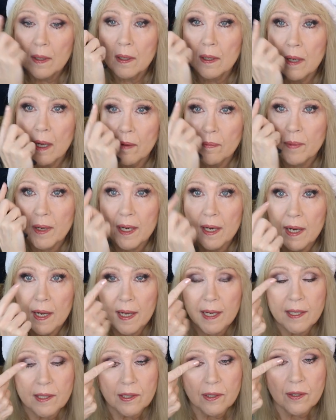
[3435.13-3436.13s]
of my
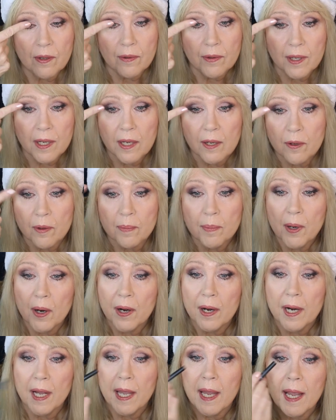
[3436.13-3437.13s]
eyes, so the inner
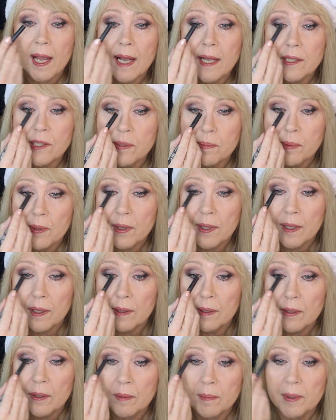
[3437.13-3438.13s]
part I had to put a
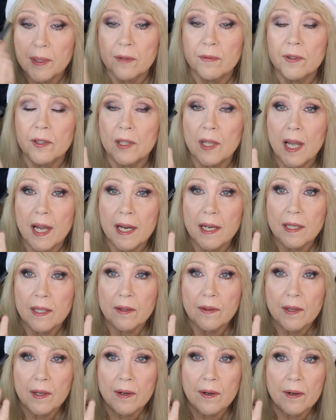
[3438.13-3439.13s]
little bit of a line
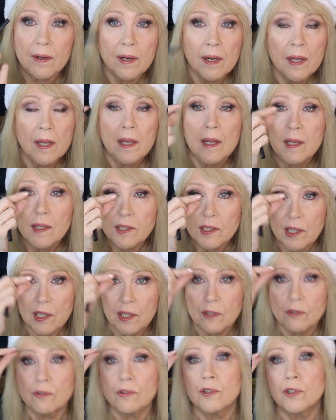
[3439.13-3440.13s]
in there to
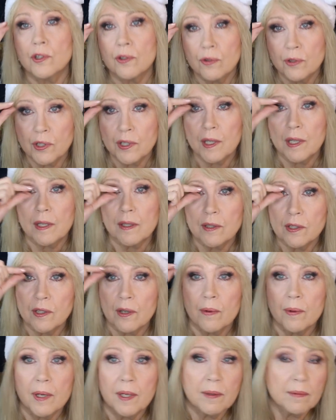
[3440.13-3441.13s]
introduce it,
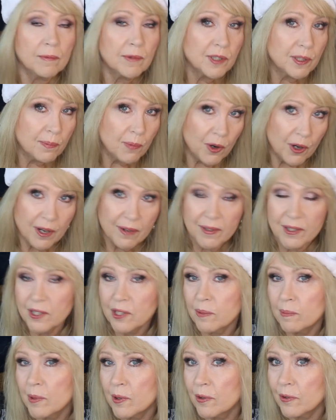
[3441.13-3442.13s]
so it was more of a
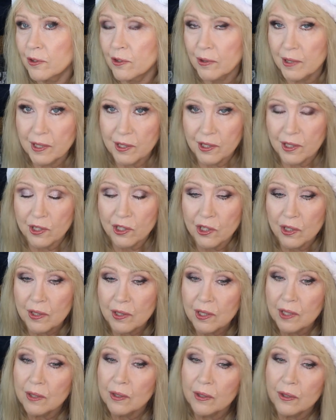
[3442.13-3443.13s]
smooth transition,
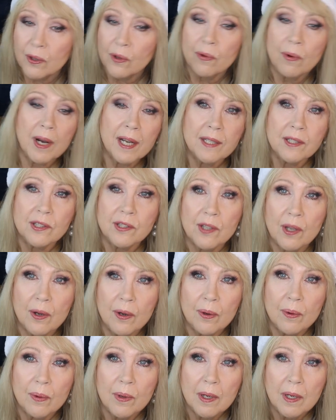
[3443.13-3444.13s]
didn't look quite
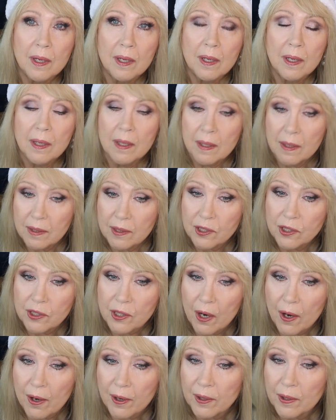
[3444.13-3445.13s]
so
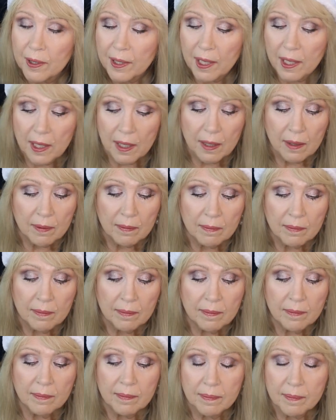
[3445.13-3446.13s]
starkly
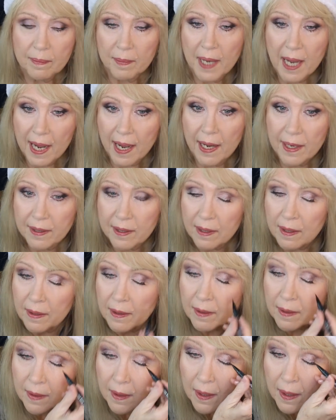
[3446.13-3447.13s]
bad.
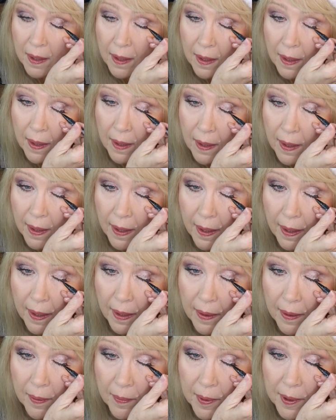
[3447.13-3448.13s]

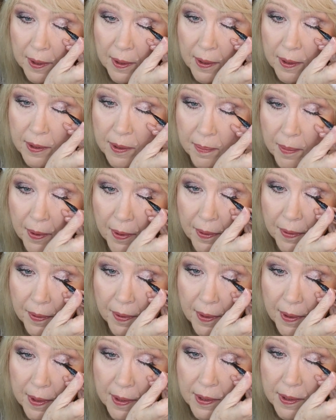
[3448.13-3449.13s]
And let me just put
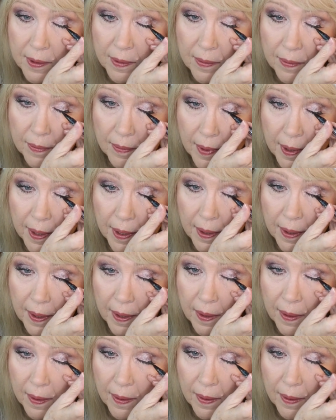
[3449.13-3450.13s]
this right
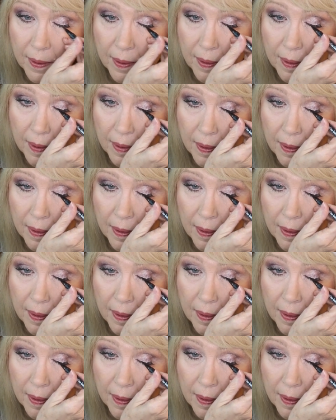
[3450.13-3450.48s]
here.